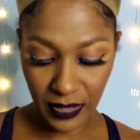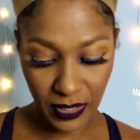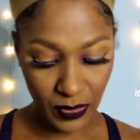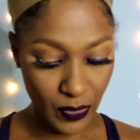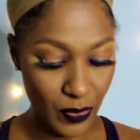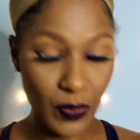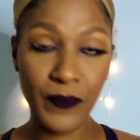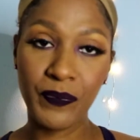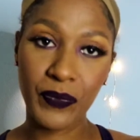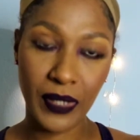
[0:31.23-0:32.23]
so
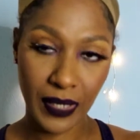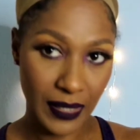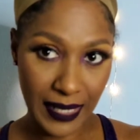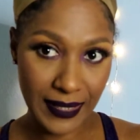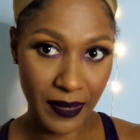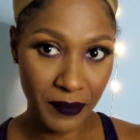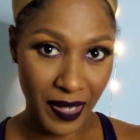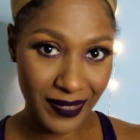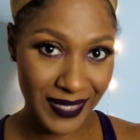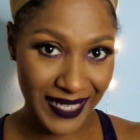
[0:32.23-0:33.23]
let's
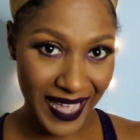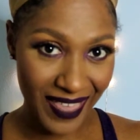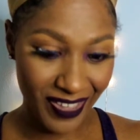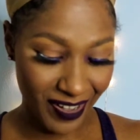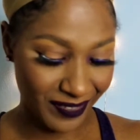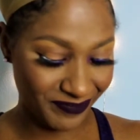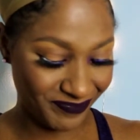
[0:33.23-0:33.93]
unbox together.